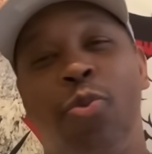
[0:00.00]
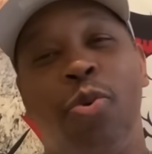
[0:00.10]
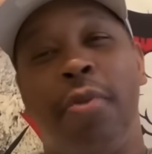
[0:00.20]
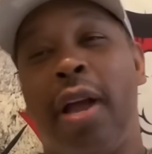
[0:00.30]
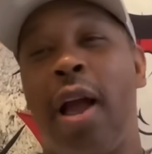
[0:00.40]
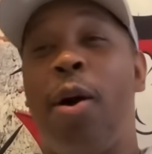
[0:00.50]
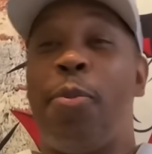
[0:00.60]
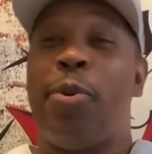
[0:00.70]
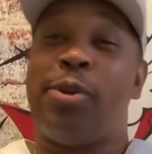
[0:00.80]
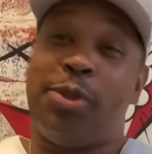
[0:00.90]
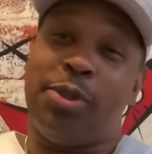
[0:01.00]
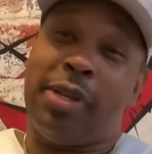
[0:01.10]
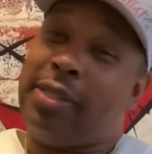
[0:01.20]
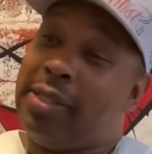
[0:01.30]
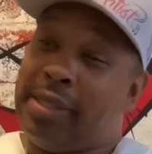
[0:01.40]
with my cowboy jersey.
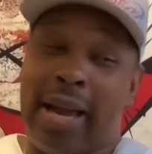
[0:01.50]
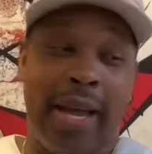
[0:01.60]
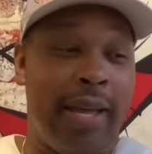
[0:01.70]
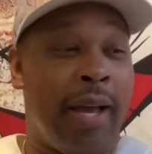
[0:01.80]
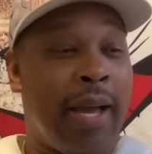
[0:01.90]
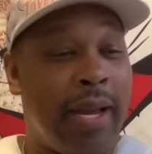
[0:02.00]
That's just how it is.